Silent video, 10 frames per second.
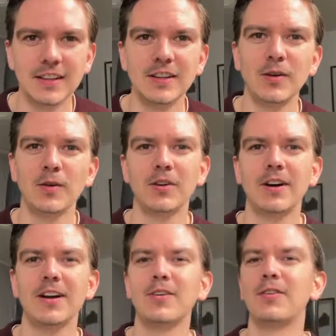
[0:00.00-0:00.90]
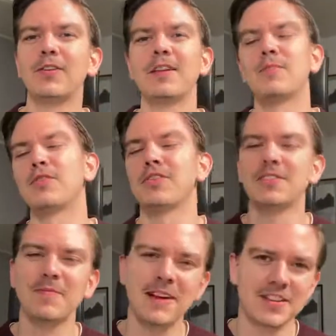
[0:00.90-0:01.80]
Or are you already
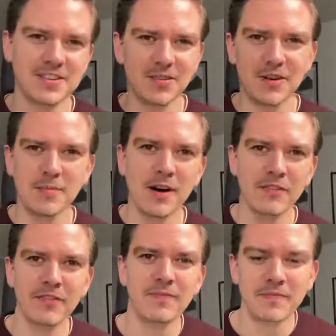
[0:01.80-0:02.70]
project manager or above?